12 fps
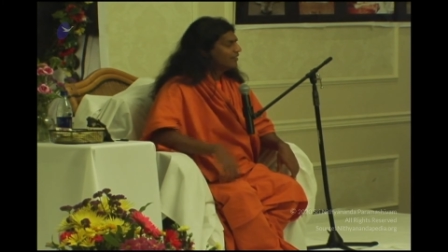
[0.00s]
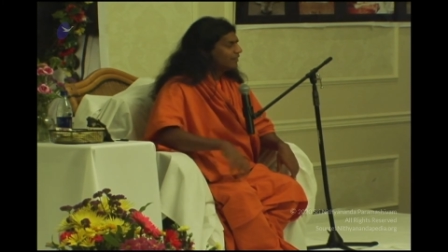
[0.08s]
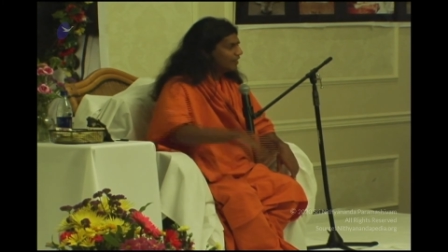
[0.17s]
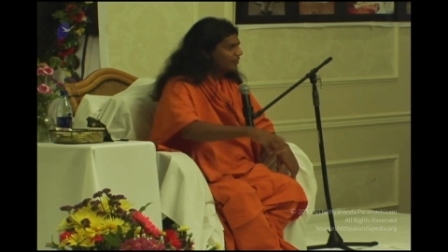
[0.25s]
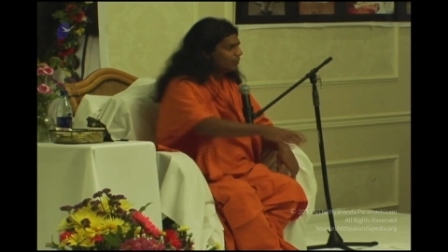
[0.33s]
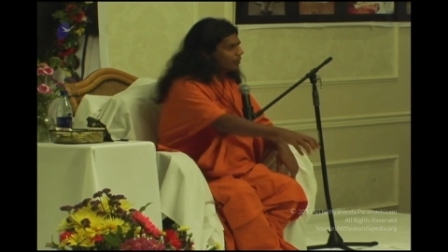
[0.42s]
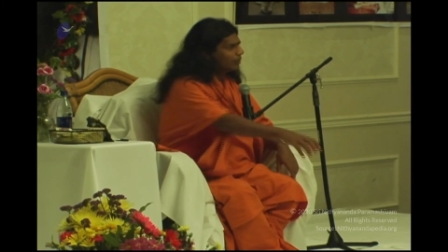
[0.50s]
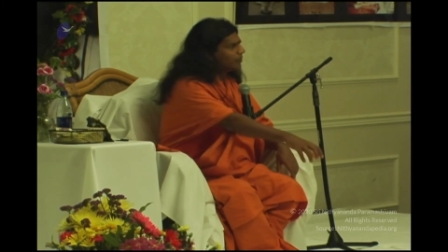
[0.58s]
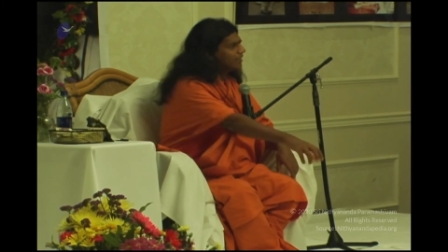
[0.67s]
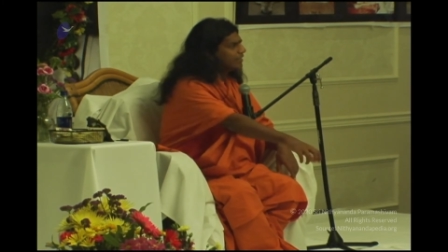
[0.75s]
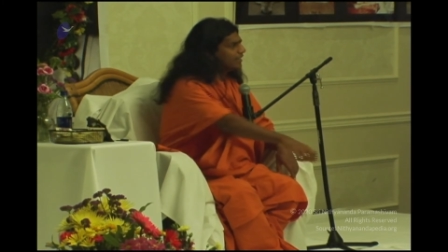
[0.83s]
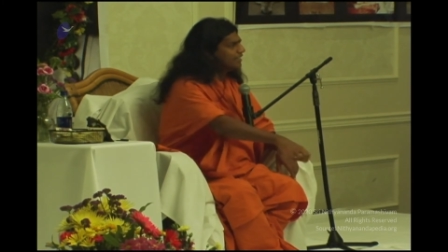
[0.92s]
If your
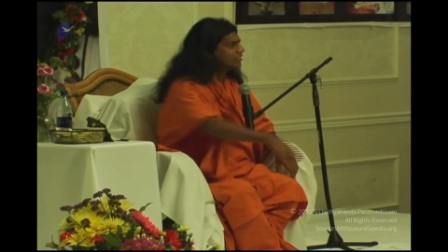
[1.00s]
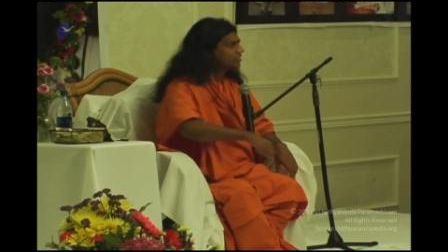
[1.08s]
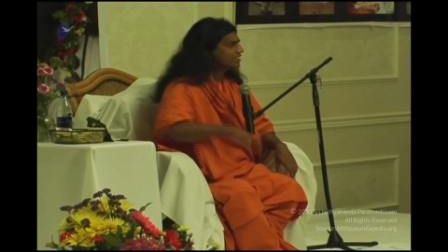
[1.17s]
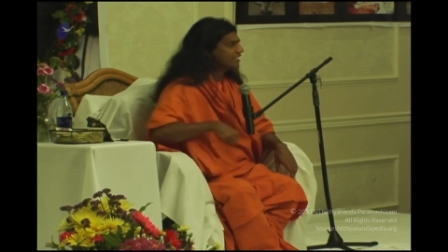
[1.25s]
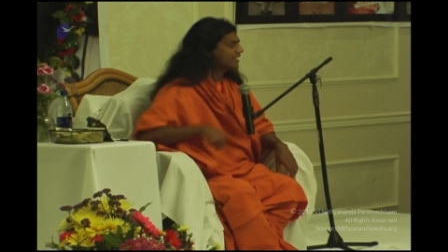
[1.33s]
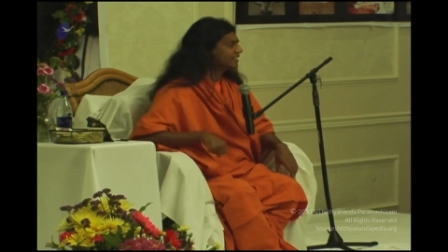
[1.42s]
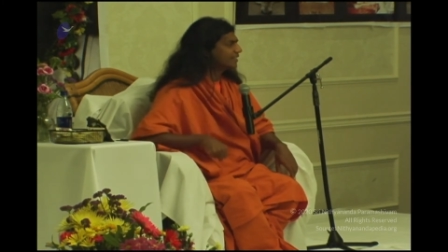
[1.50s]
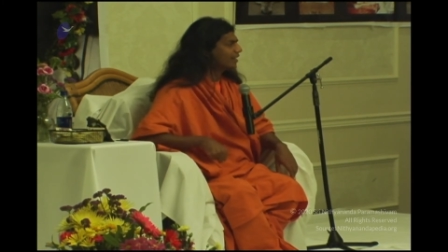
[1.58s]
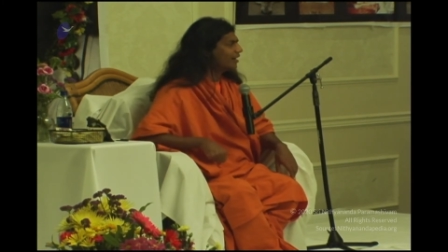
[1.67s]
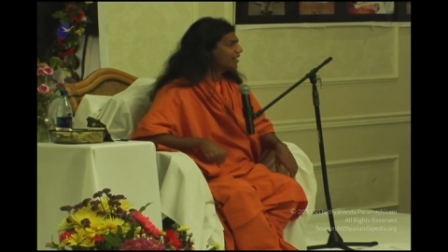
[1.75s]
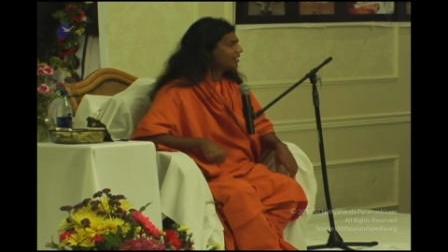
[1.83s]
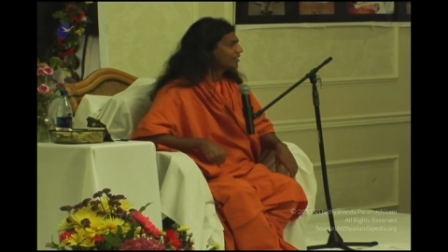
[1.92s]
mother tries to snatch the
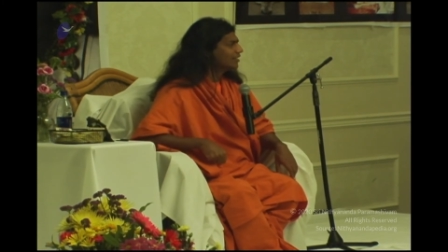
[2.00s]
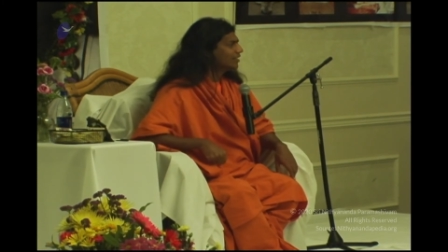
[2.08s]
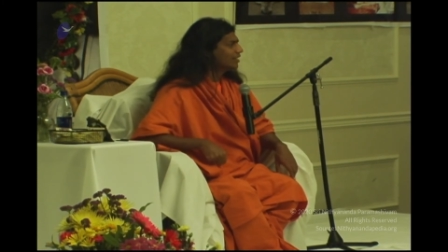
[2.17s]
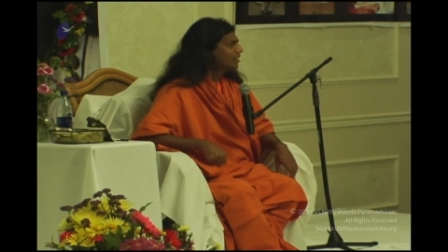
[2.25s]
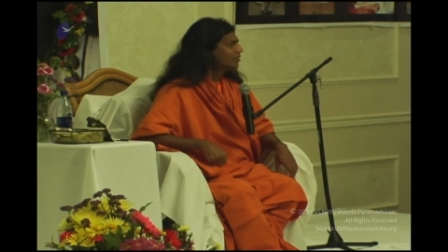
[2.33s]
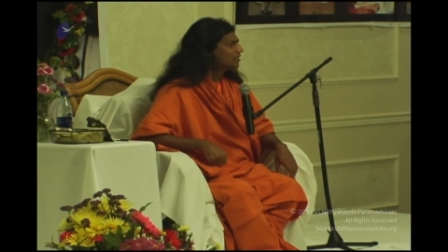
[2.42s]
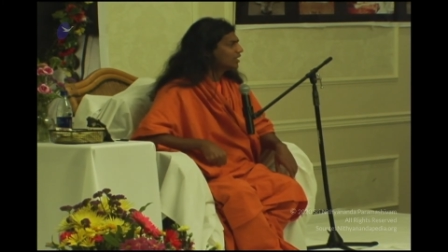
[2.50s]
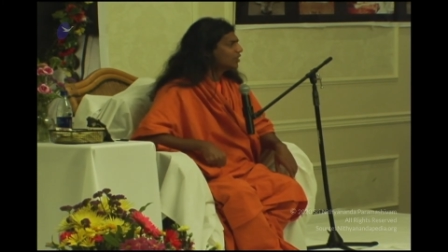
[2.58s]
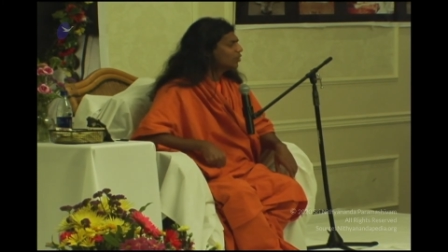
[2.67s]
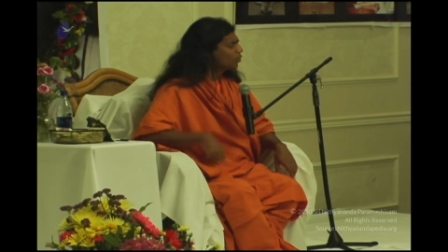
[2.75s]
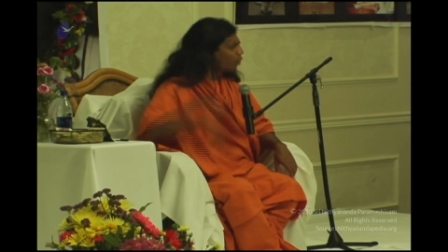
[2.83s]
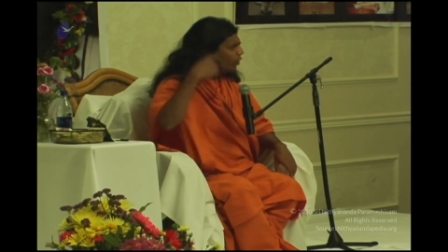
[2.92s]
toy, you say,
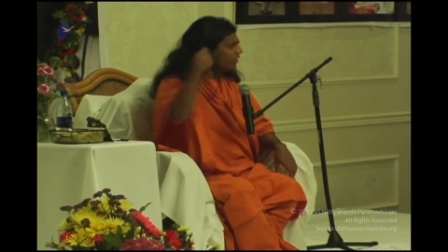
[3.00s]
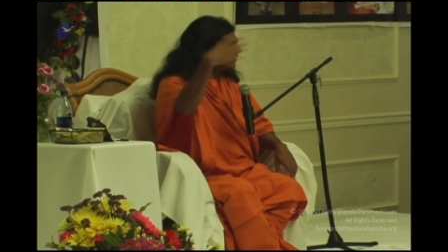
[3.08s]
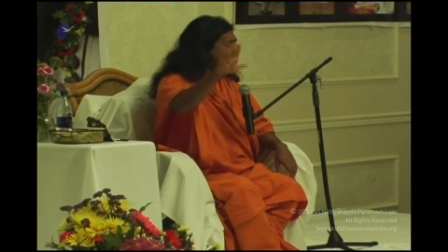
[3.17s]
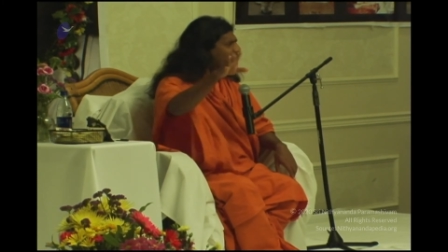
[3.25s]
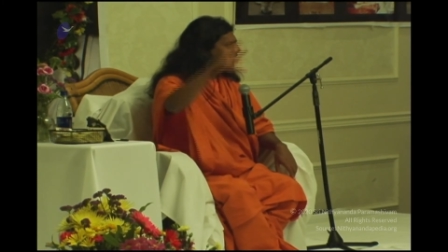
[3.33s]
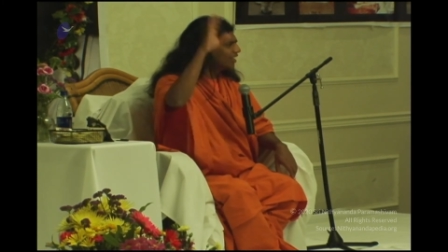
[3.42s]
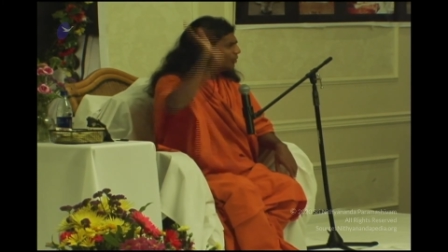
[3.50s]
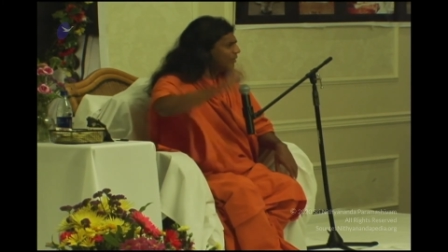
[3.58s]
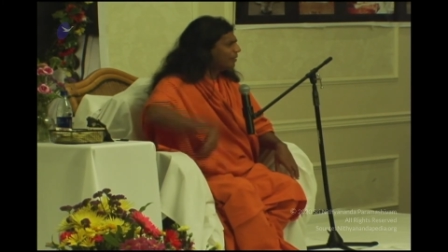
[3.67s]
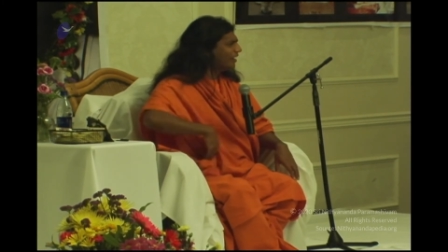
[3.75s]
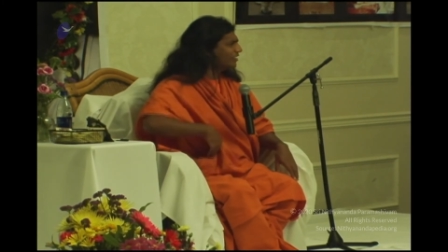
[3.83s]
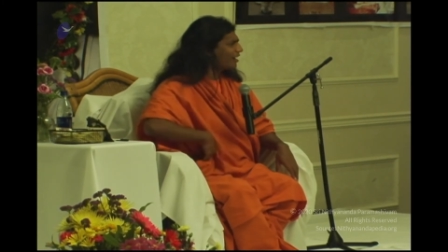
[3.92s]
you go and die, give me
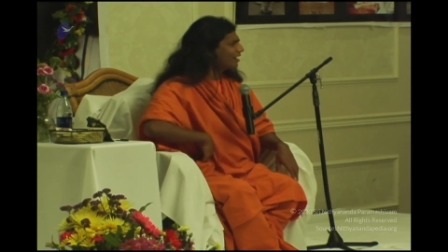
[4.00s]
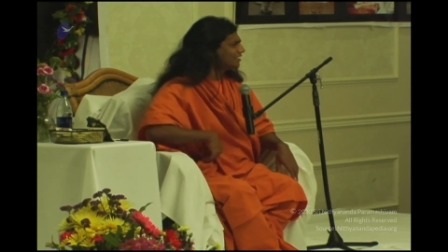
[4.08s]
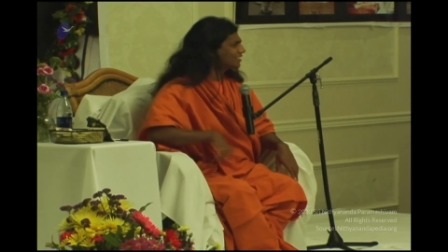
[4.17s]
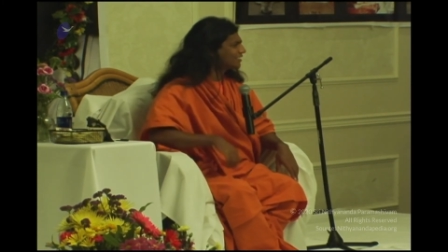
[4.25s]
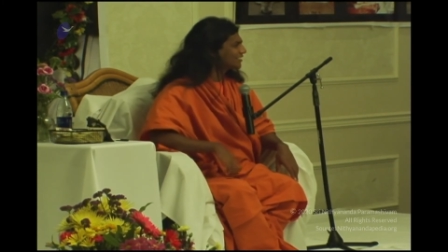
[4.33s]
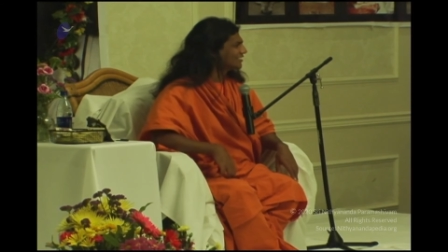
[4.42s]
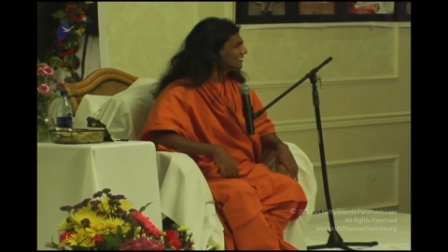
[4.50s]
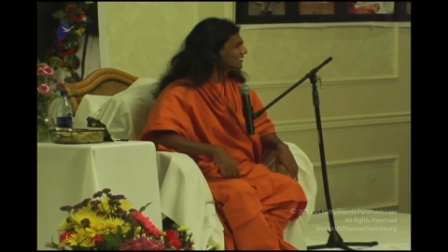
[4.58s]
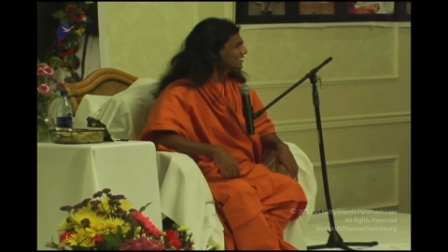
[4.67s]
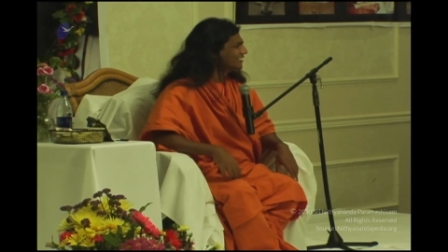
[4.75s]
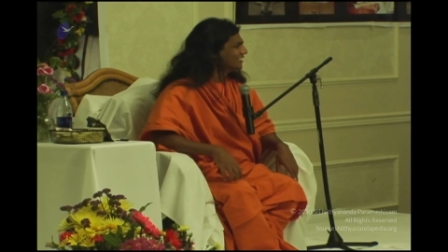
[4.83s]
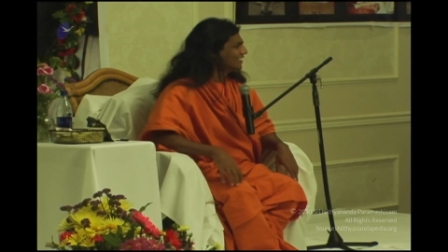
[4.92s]
my toys.
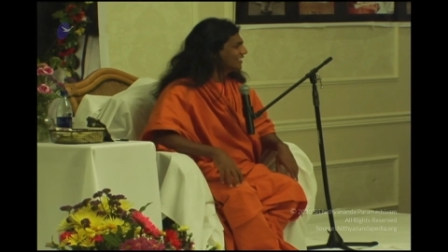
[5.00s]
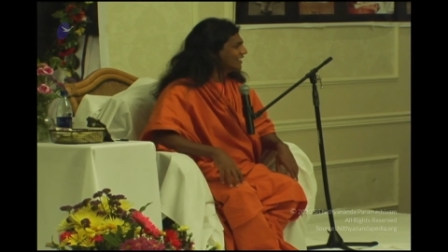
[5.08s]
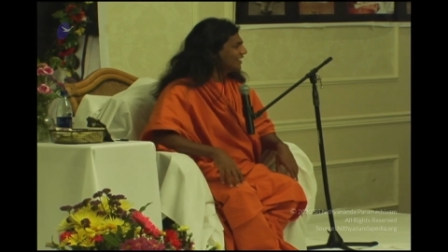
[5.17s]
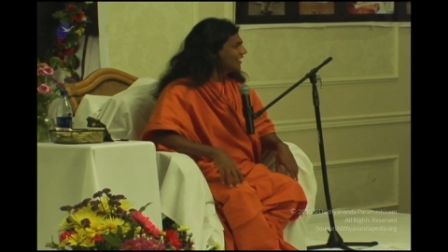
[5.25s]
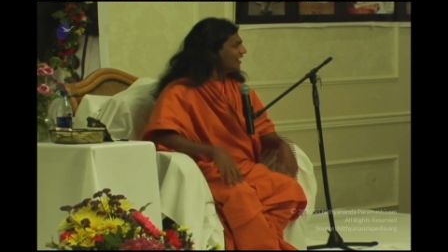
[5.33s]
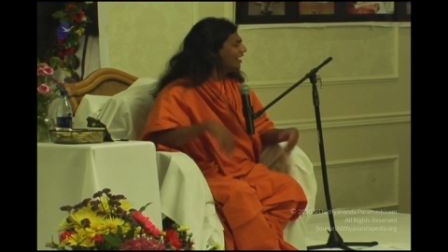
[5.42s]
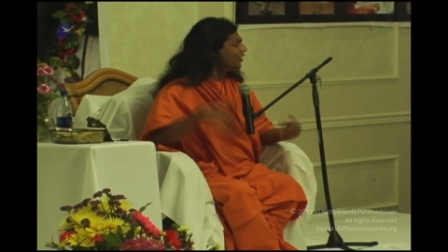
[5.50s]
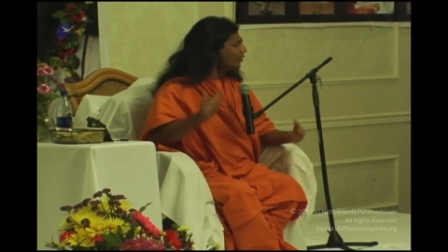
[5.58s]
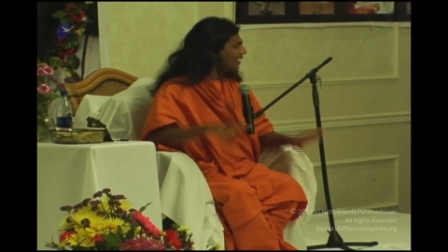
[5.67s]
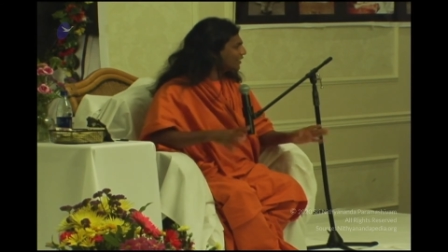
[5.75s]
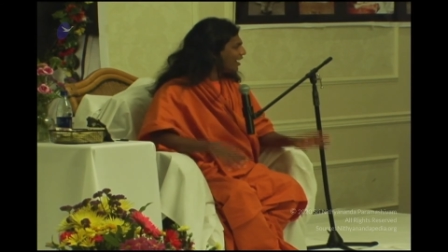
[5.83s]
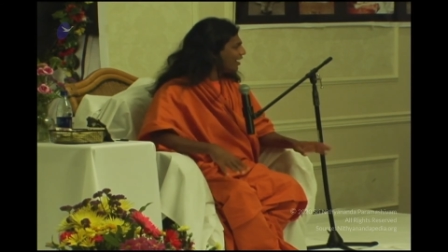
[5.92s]
Let you
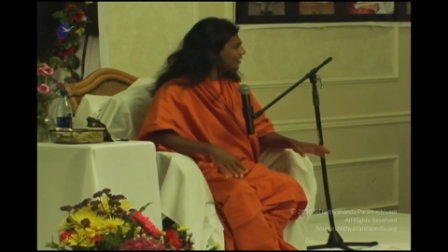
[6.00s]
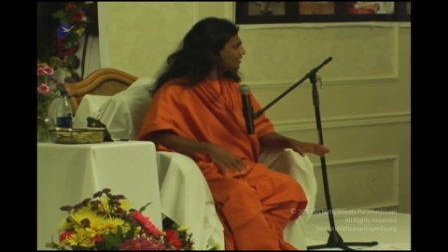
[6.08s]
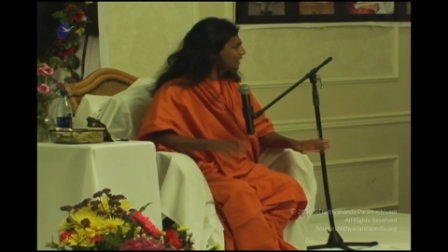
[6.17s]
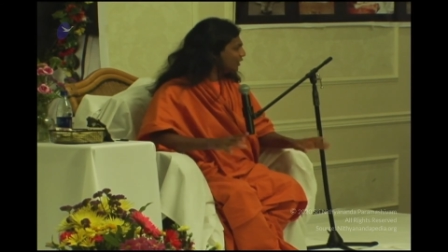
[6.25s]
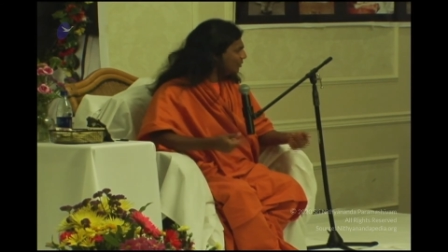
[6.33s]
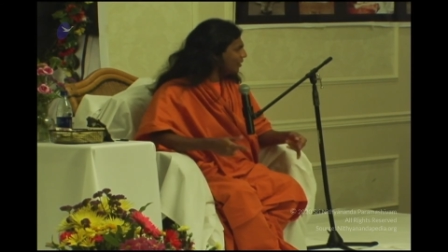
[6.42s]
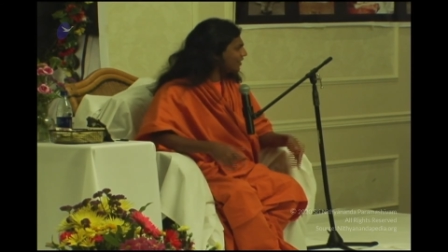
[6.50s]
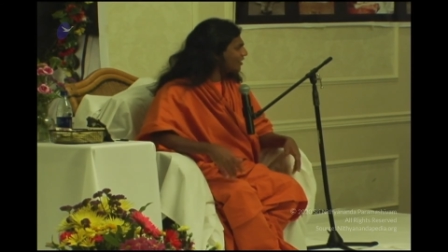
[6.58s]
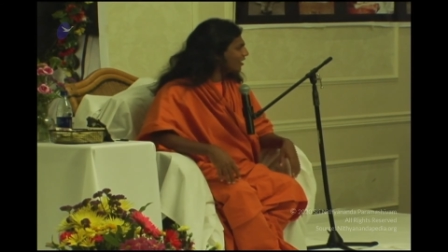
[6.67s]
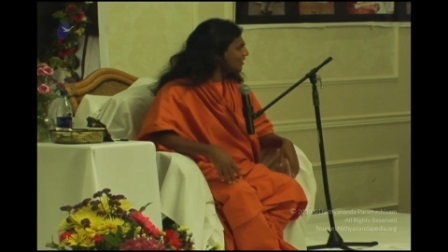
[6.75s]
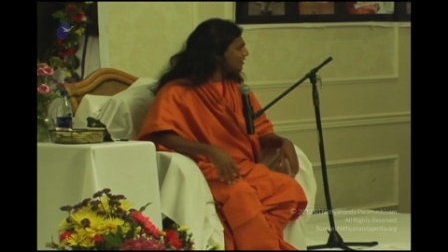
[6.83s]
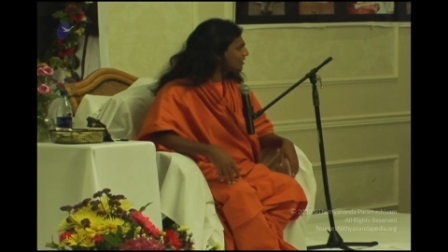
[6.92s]
get lost, give me my
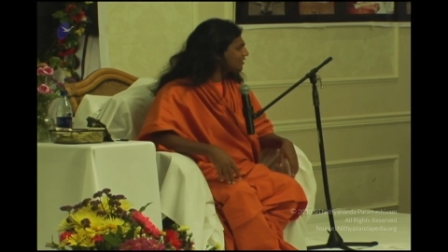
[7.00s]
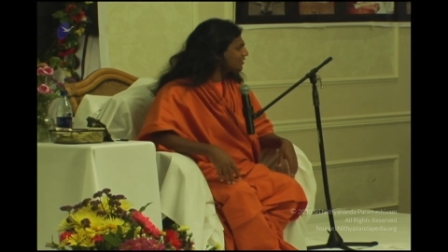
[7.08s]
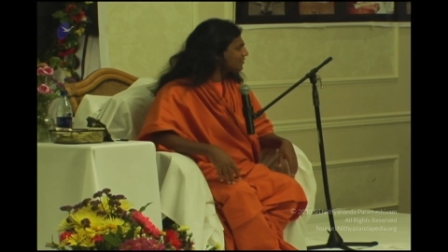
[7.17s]
toys.